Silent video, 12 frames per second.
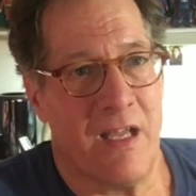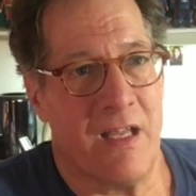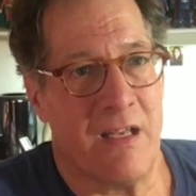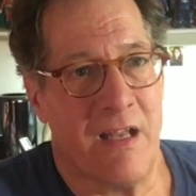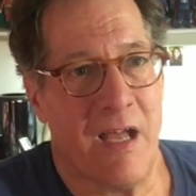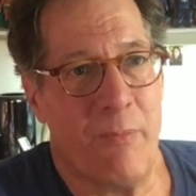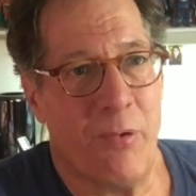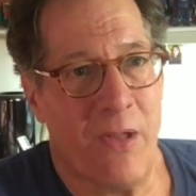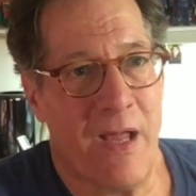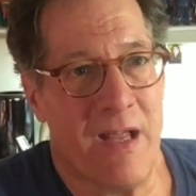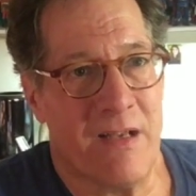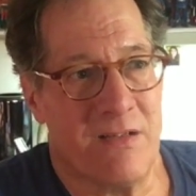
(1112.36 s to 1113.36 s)
and I
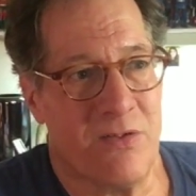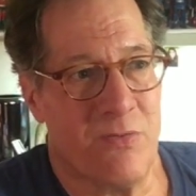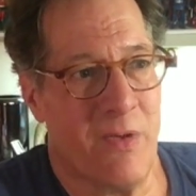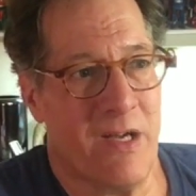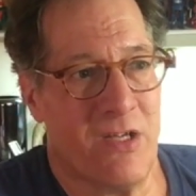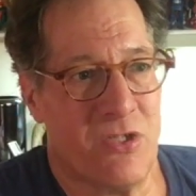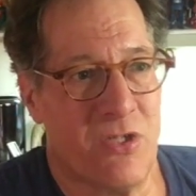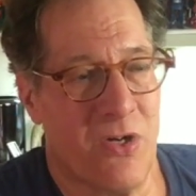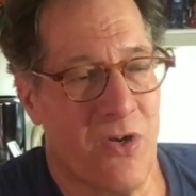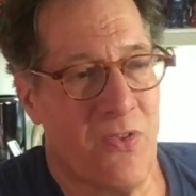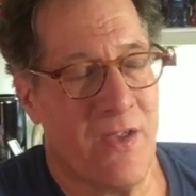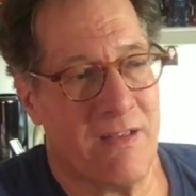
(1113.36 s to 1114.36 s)
plan to make
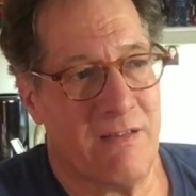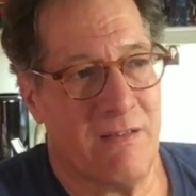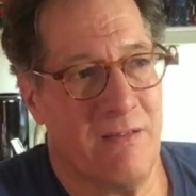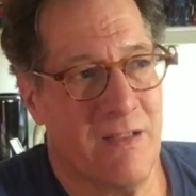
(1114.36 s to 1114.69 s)
sure that